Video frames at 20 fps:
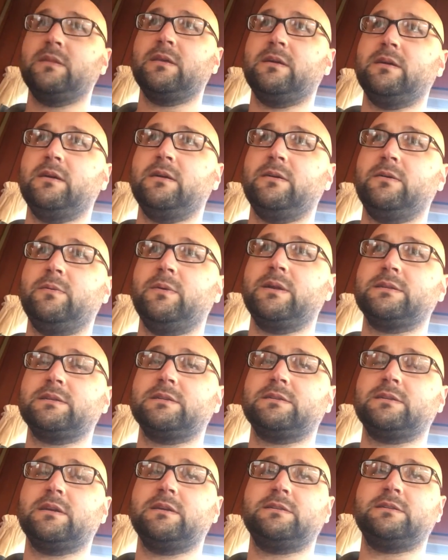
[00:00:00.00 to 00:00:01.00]

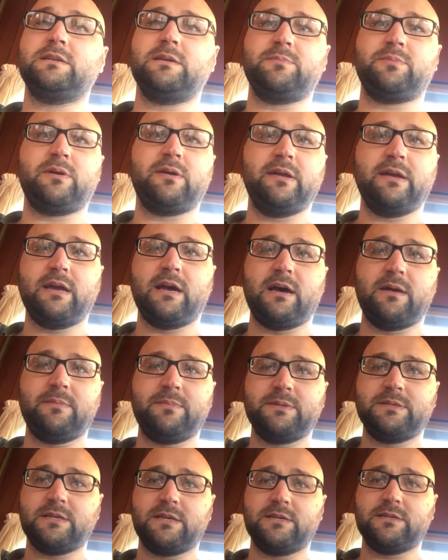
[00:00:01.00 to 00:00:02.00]
Temporary
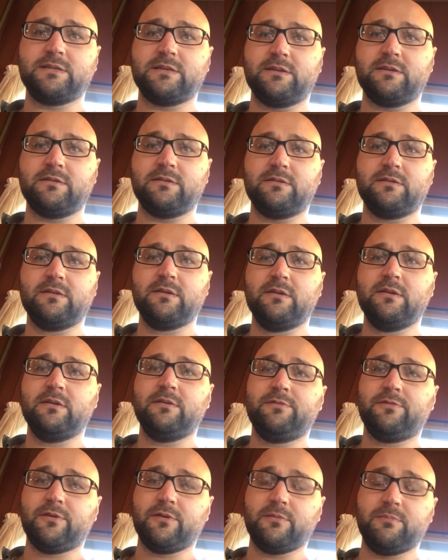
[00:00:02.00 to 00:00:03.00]
compensation
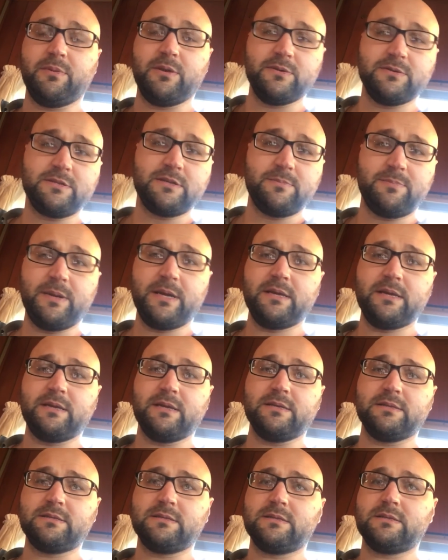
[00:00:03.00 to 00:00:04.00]
for abused
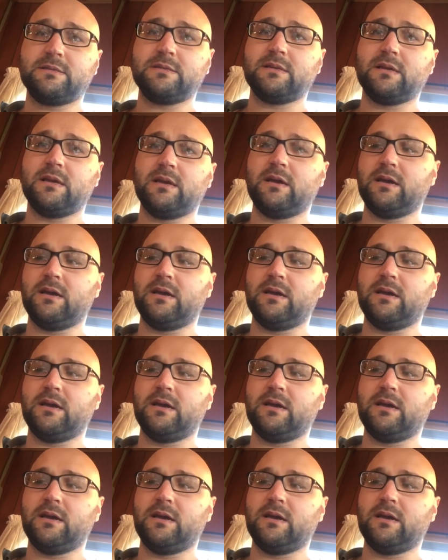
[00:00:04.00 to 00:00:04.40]
dependents.